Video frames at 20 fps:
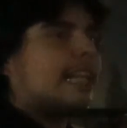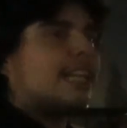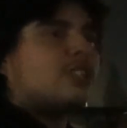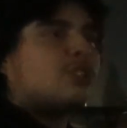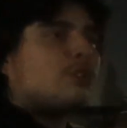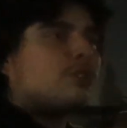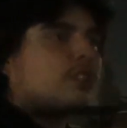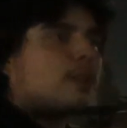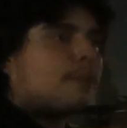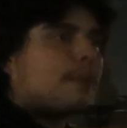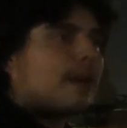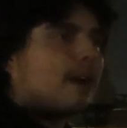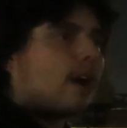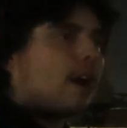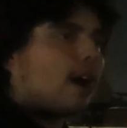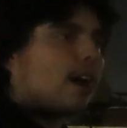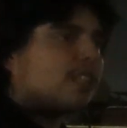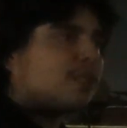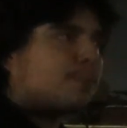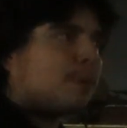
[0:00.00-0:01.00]
This used to be a
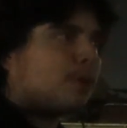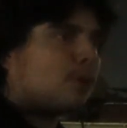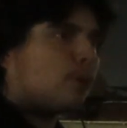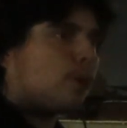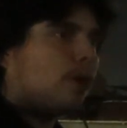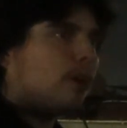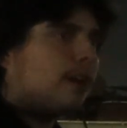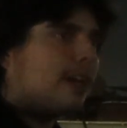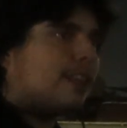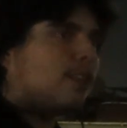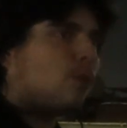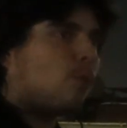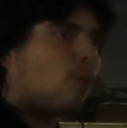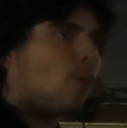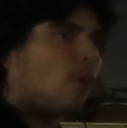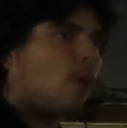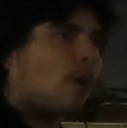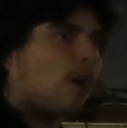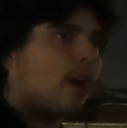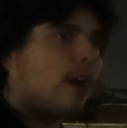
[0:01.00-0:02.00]
hospital in the
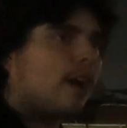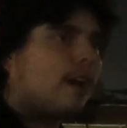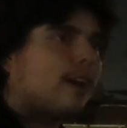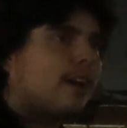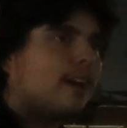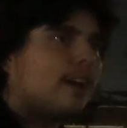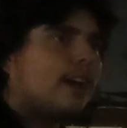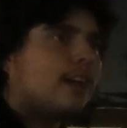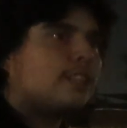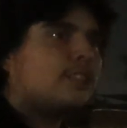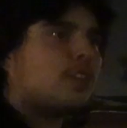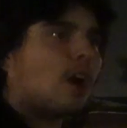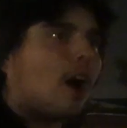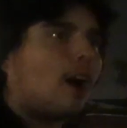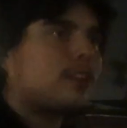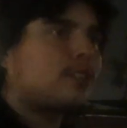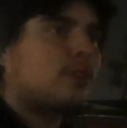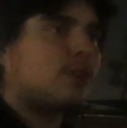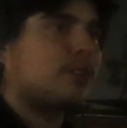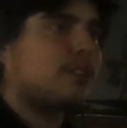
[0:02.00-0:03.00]
war
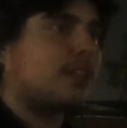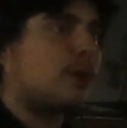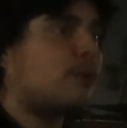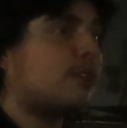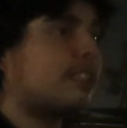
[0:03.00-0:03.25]
doctors. Doctor? It